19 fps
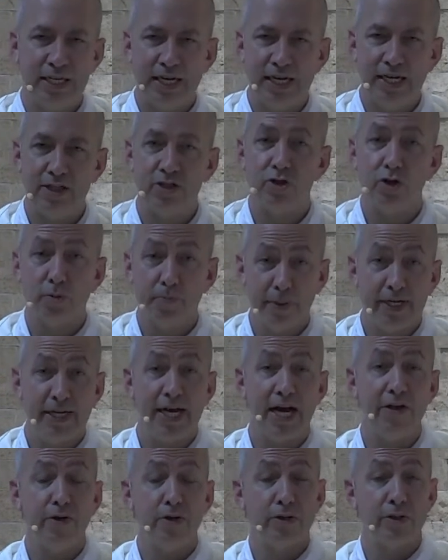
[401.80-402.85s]
a
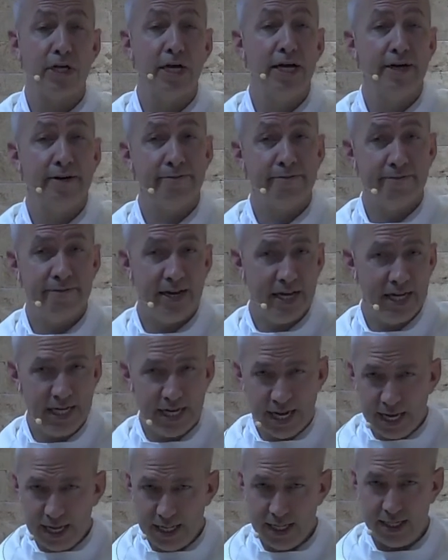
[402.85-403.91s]
fulfillment of the words of
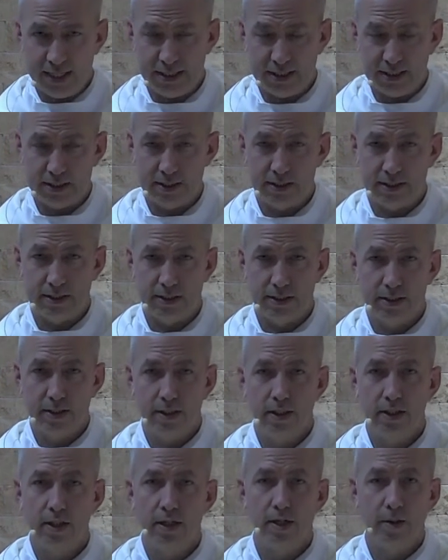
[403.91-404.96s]
Isaiah. These are
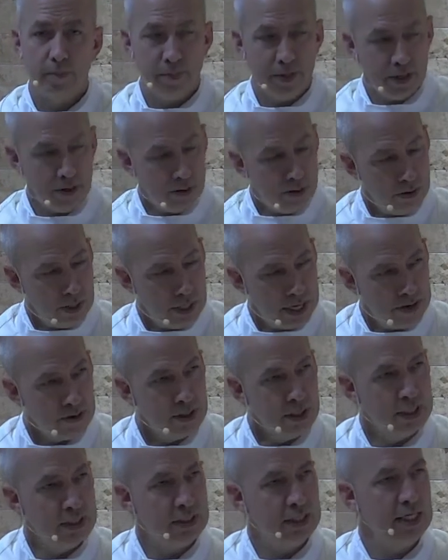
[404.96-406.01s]
venial sins,
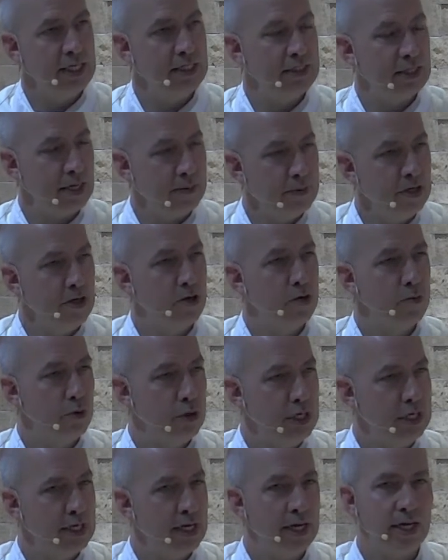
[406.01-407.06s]
but the
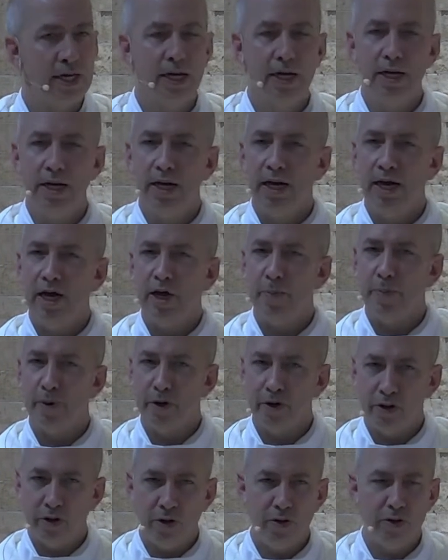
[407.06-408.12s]
Eucharist also
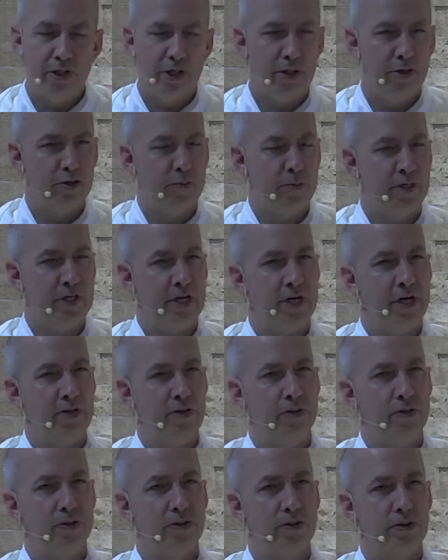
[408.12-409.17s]
communicates
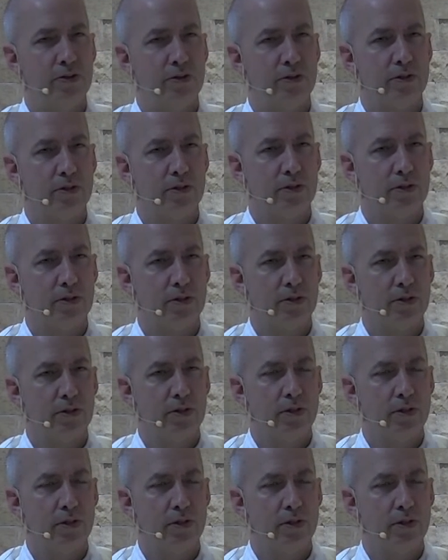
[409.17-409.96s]
forgiveness of sins.